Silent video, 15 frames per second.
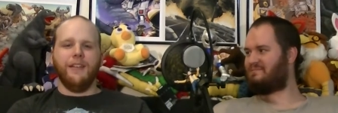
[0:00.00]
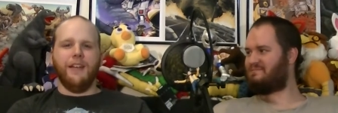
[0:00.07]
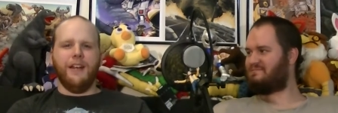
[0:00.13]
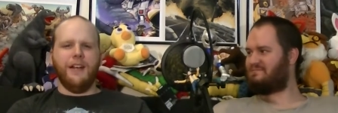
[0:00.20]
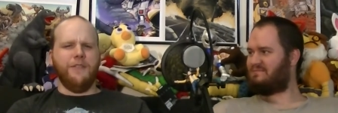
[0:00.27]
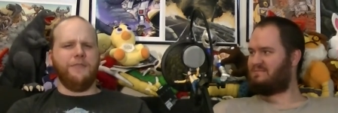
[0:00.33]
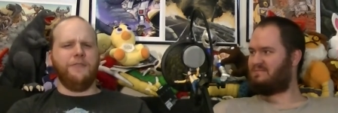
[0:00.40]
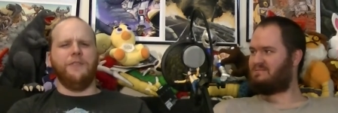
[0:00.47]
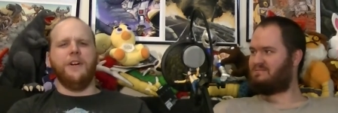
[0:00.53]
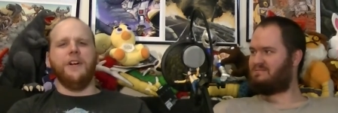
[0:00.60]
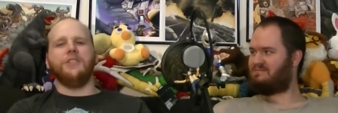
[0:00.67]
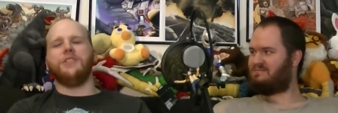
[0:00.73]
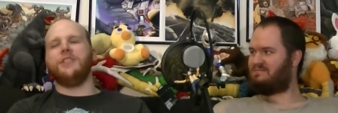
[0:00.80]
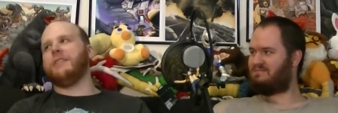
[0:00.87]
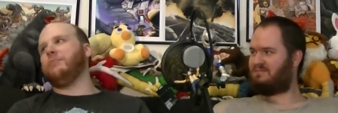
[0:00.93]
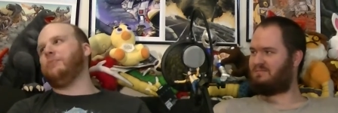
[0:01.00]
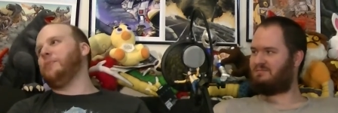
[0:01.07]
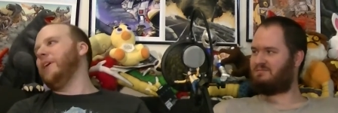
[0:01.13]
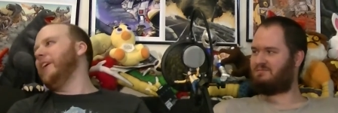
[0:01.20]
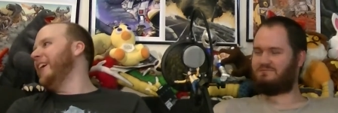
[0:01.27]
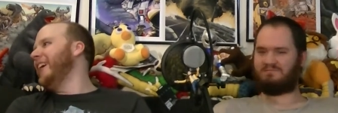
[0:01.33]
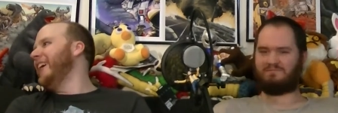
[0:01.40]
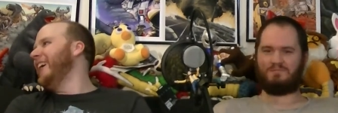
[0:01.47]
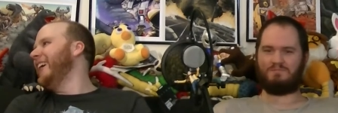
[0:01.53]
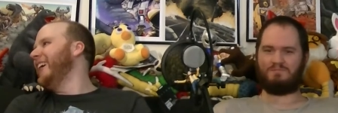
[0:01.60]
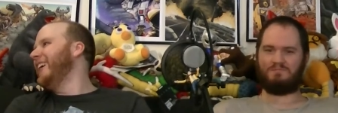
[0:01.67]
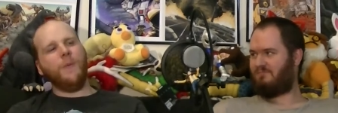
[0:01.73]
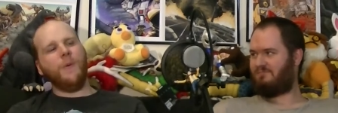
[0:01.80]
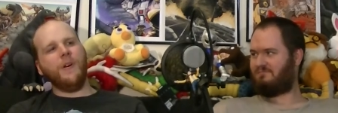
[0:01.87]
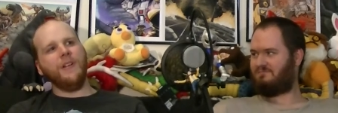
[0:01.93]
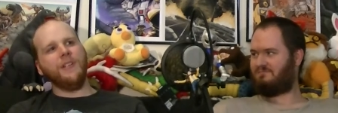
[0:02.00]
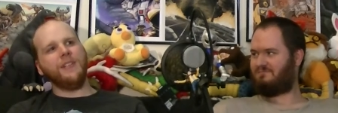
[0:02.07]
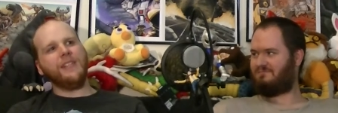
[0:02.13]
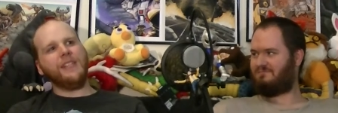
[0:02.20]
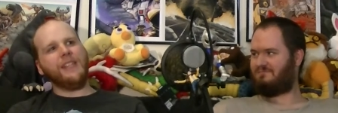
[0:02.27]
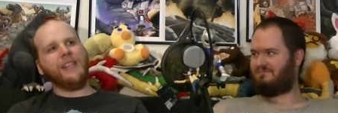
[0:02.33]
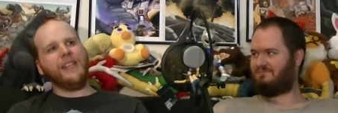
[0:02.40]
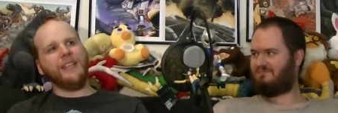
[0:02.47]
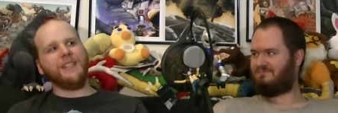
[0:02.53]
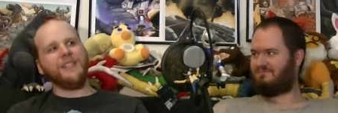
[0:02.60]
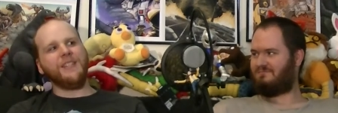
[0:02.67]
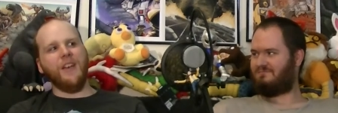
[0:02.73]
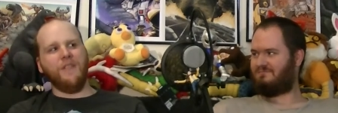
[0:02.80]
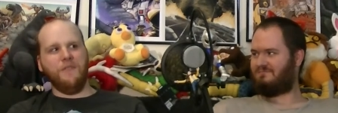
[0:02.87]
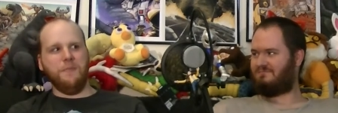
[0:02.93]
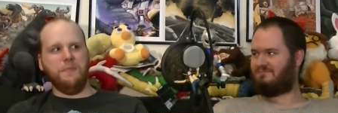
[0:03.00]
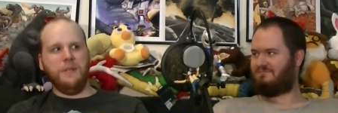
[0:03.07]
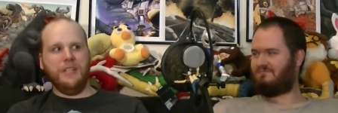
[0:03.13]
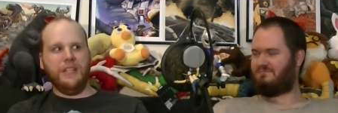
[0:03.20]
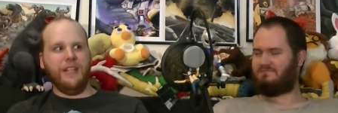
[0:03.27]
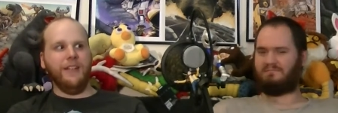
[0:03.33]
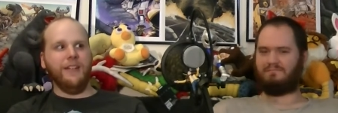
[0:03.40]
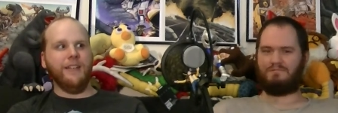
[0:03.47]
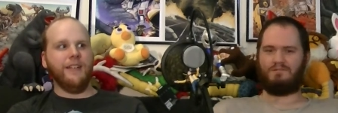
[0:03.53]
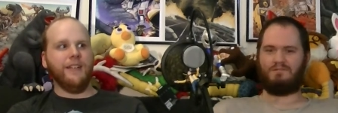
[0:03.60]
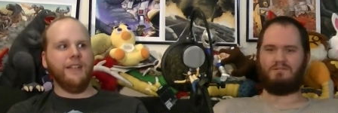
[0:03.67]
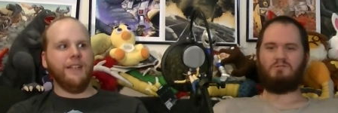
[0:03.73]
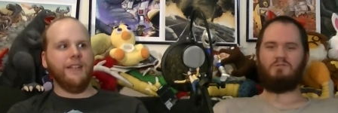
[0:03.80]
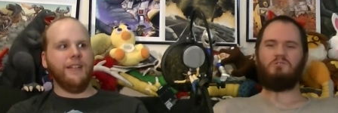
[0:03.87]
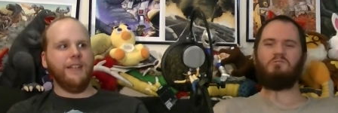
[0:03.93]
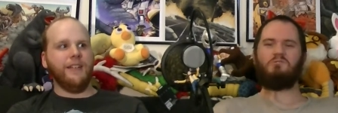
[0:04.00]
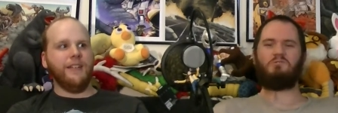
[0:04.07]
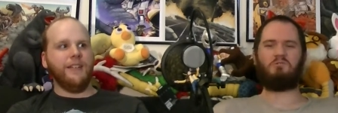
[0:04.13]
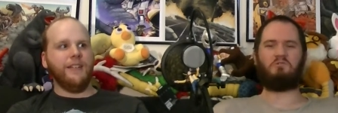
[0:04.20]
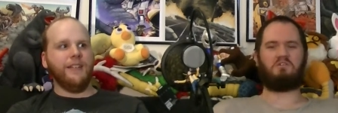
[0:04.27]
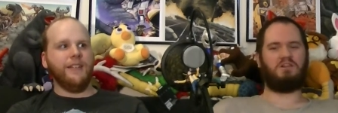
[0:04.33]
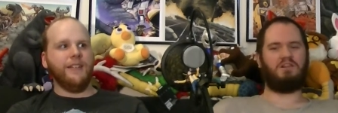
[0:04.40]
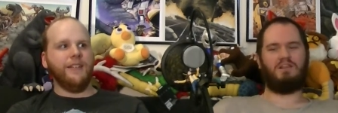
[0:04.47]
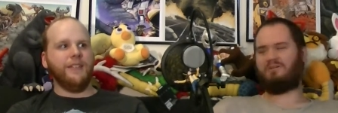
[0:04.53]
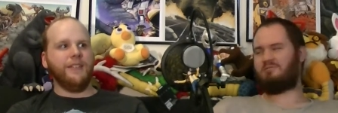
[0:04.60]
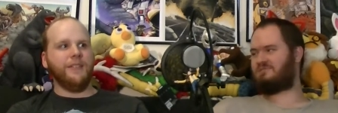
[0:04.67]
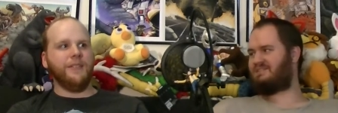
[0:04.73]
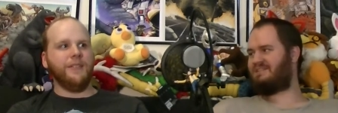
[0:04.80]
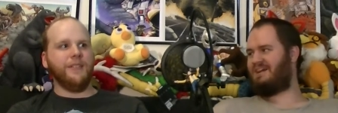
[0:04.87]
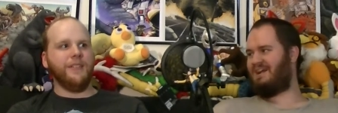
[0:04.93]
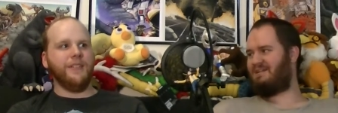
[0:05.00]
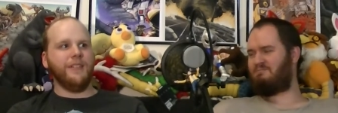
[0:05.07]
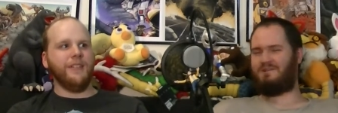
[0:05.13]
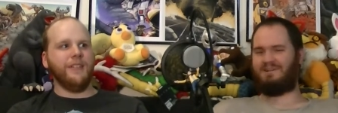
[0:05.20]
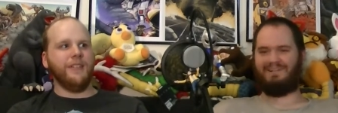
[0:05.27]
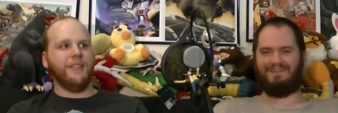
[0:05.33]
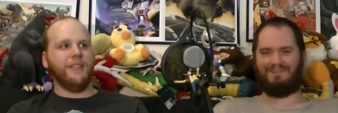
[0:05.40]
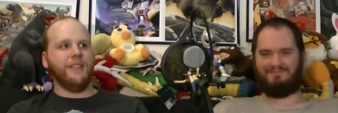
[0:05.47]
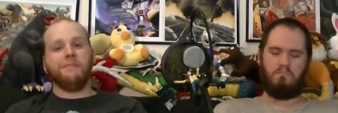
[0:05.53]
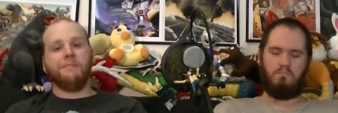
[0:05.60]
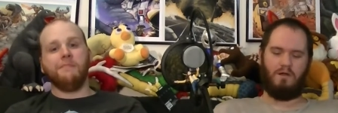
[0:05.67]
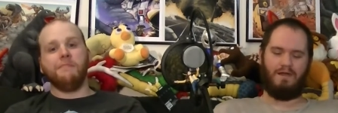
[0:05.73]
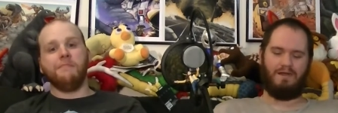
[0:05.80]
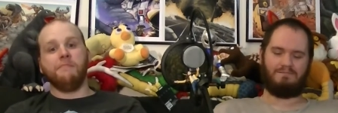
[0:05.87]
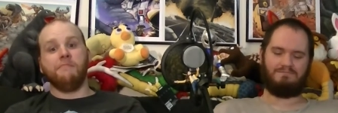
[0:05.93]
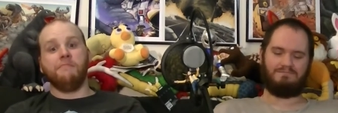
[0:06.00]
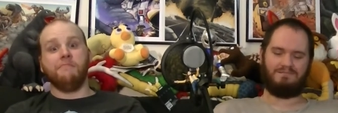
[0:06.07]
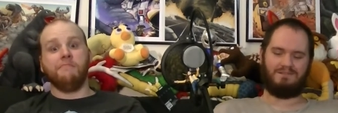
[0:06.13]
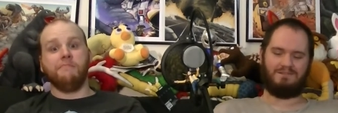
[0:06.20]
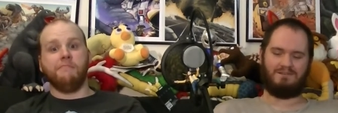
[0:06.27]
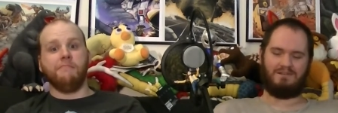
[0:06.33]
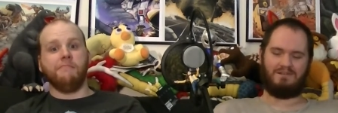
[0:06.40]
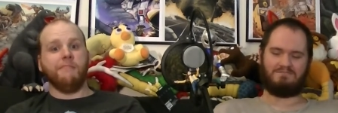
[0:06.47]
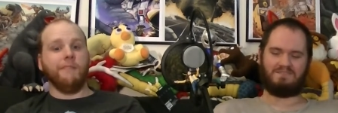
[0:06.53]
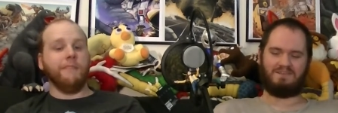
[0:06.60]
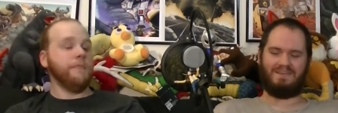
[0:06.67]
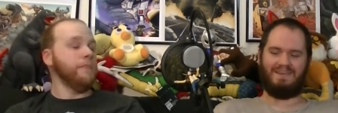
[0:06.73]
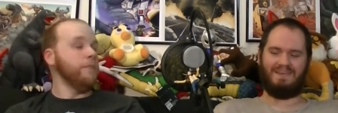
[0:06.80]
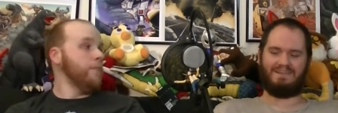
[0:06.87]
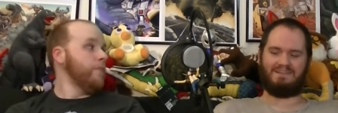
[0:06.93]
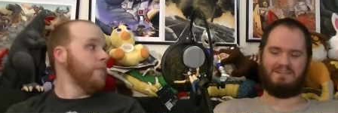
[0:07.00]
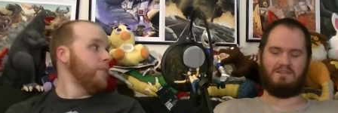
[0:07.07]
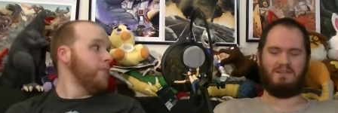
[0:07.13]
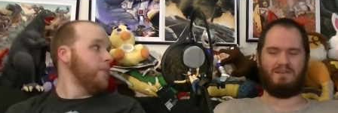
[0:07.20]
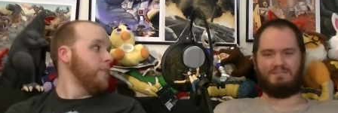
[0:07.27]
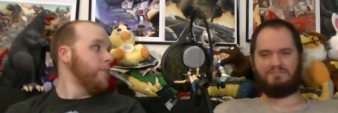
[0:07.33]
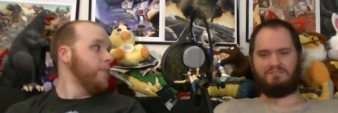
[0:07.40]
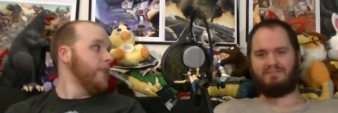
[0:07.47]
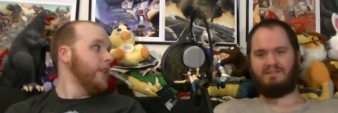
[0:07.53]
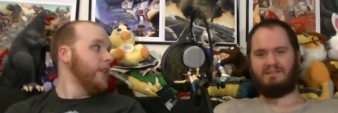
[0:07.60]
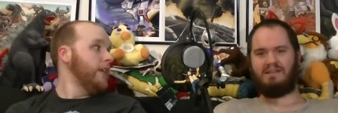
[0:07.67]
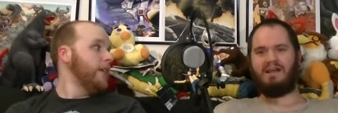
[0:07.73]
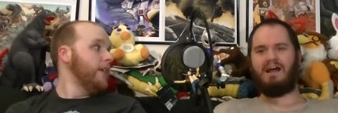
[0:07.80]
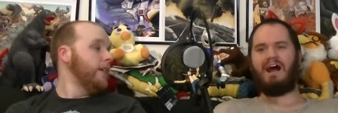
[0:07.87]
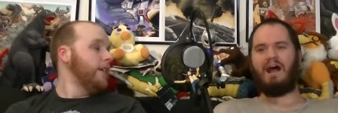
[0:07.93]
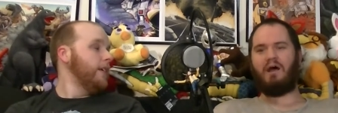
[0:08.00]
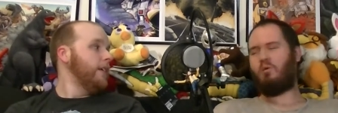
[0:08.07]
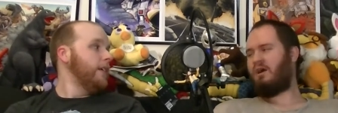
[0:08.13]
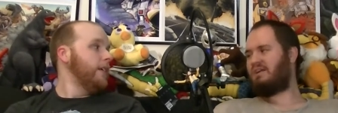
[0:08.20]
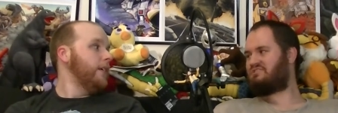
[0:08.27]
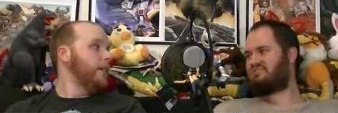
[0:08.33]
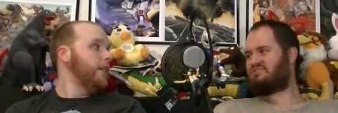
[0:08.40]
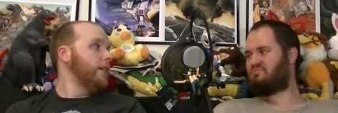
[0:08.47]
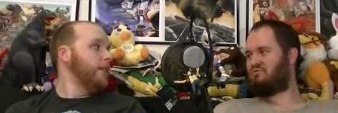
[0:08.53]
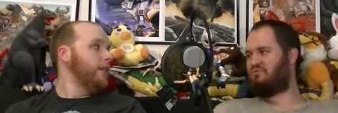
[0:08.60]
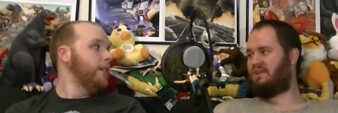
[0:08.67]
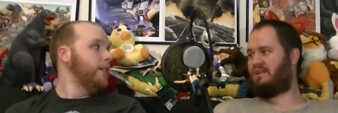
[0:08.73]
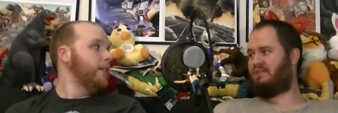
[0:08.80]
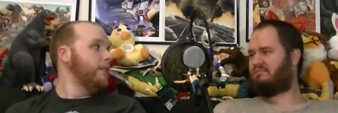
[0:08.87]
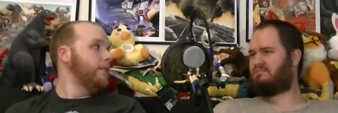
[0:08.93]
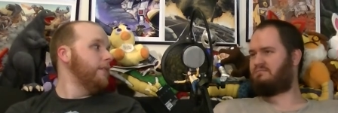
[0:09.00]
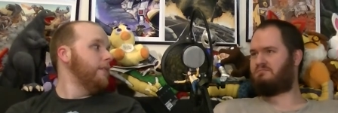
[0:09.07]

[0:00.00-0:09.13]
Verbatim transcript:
Speaker 1: Oh, fudge. I want to say like 7 million.
Speaker 2: Ooh, close. 9 million. But, here comes a kick in the nuts. I watched this movie